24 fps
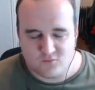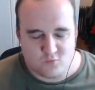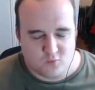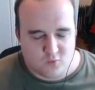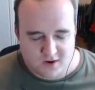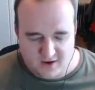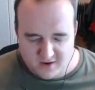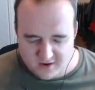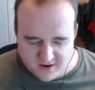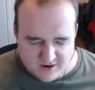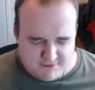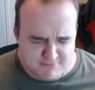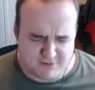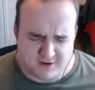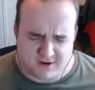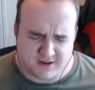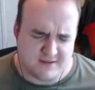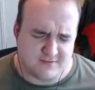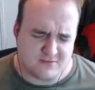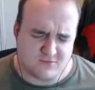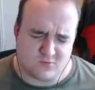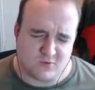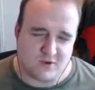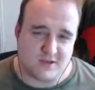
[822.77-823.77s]
when I
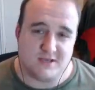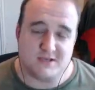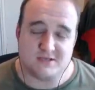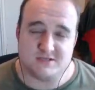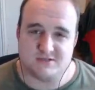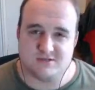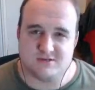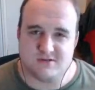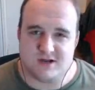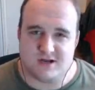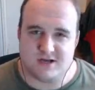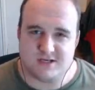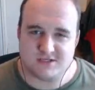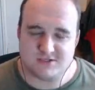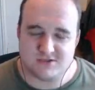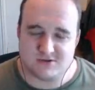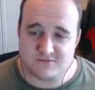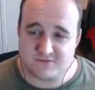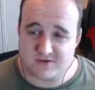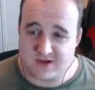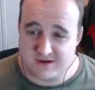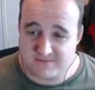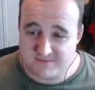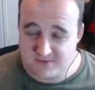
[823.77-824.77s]
play the Wiesel, I sort
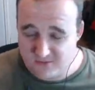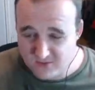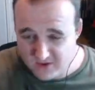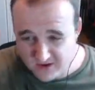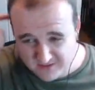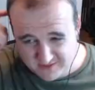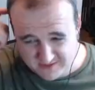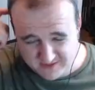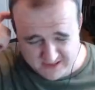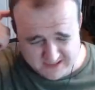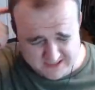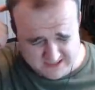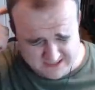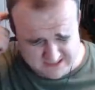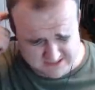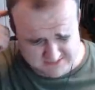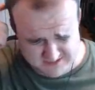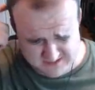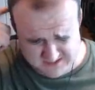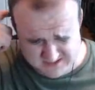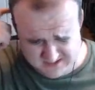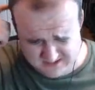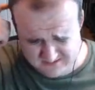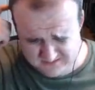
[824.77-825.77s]
of come away thinking to
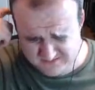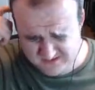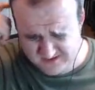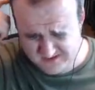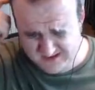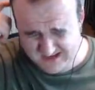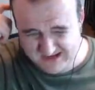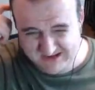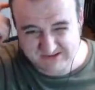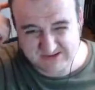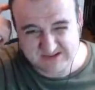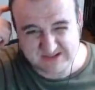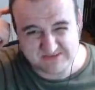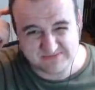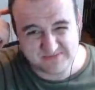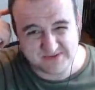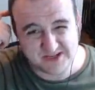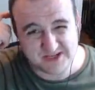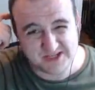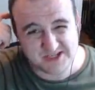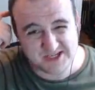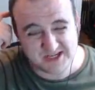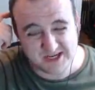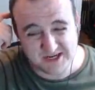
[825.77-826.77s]
myself, oh, that was a
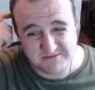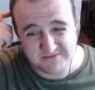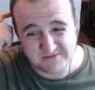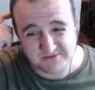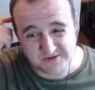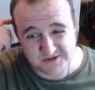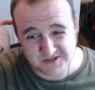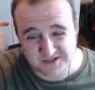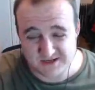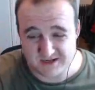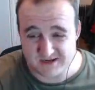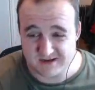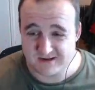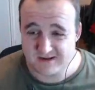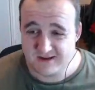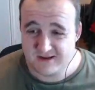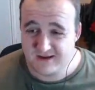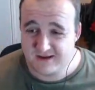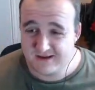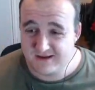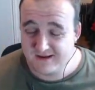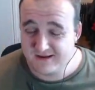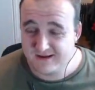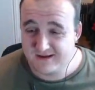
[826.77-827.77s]
bit cheap, wasn't it?
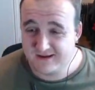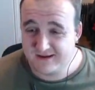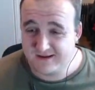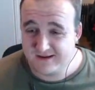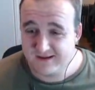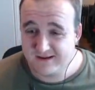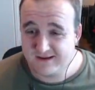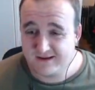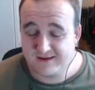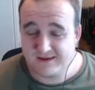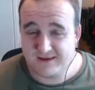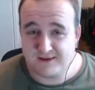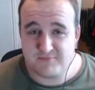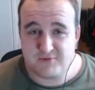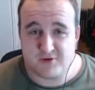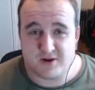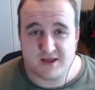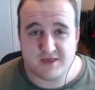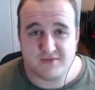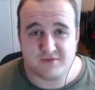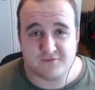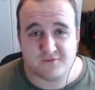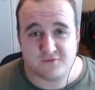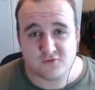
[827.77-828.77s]
You
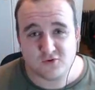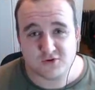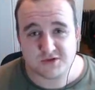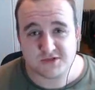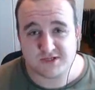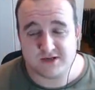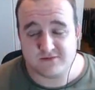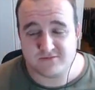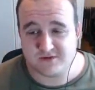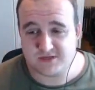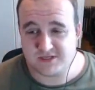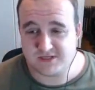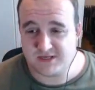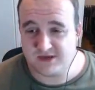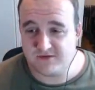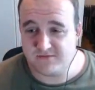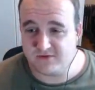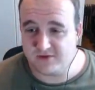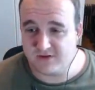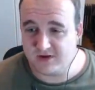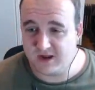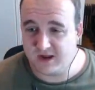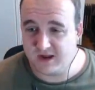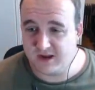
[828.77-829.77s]
play the
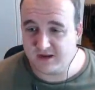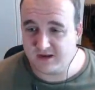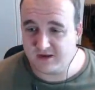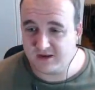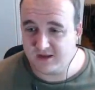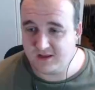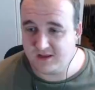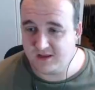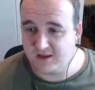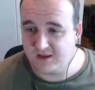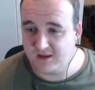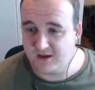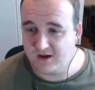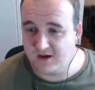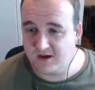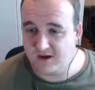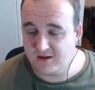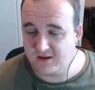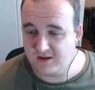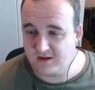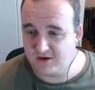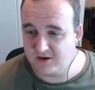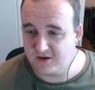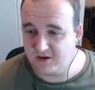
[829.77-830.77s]
477 and,
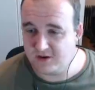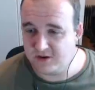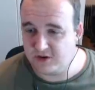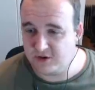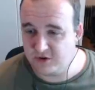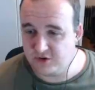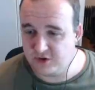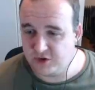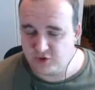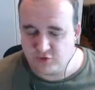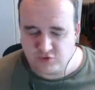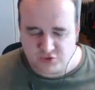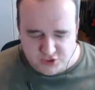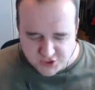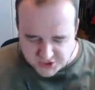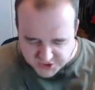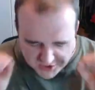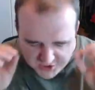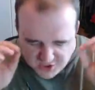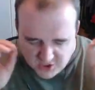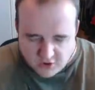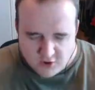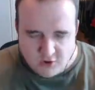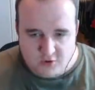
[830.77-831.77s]
you know, you just
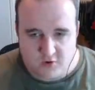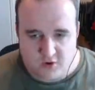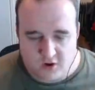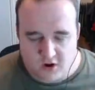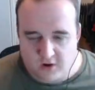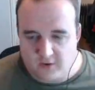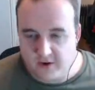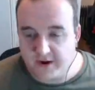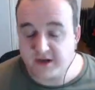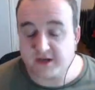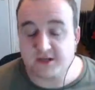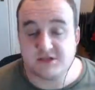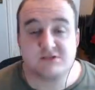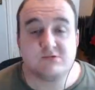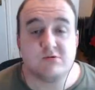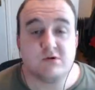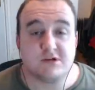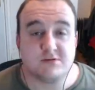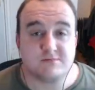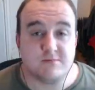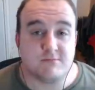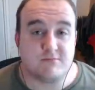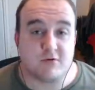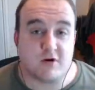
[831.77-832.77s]
know, oh, I can
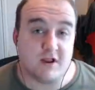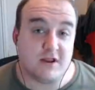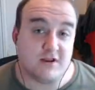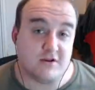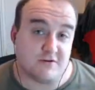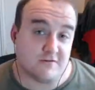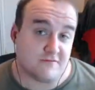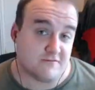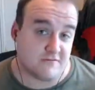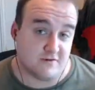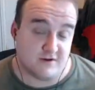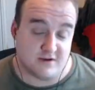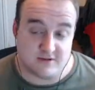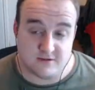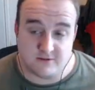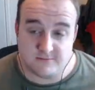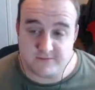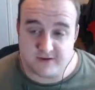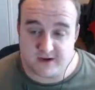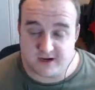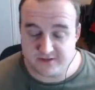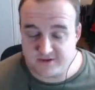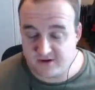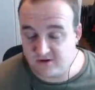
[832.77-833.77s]
switch my brain off for a little
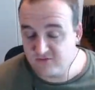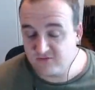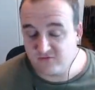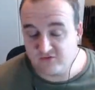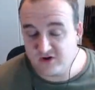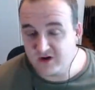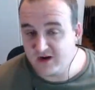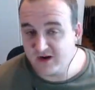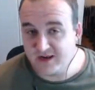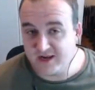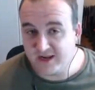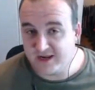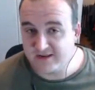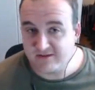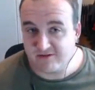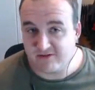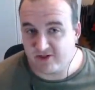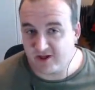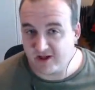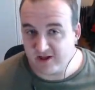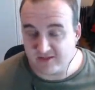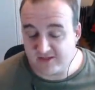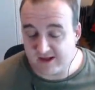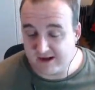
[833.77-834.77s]
bit. I don't really need to
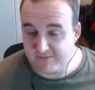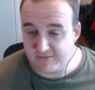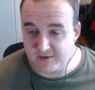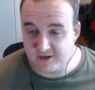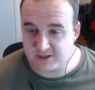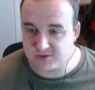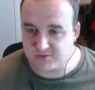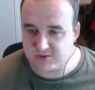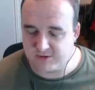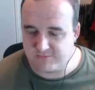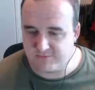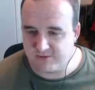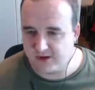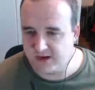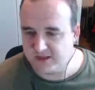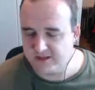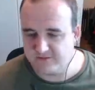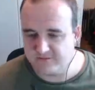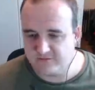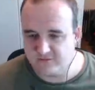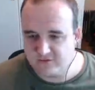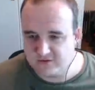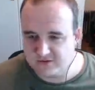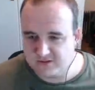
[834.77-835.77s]
think that much when I'm playing
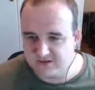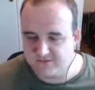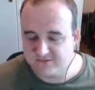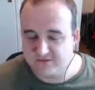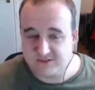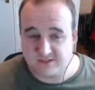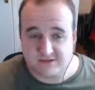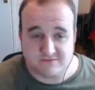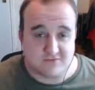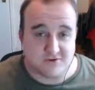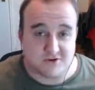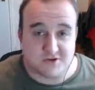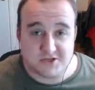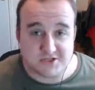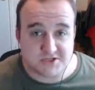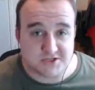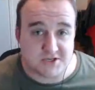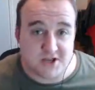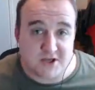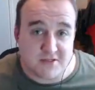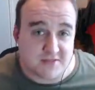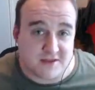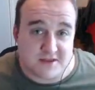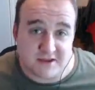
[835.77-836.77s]
the 477 because
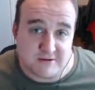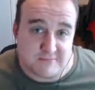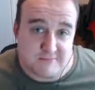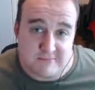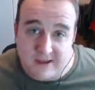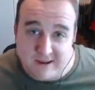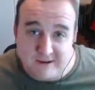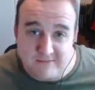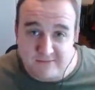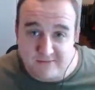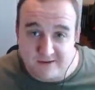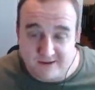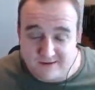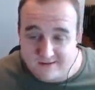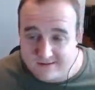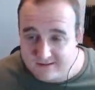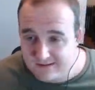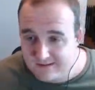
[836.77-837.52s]
nothing can pen me,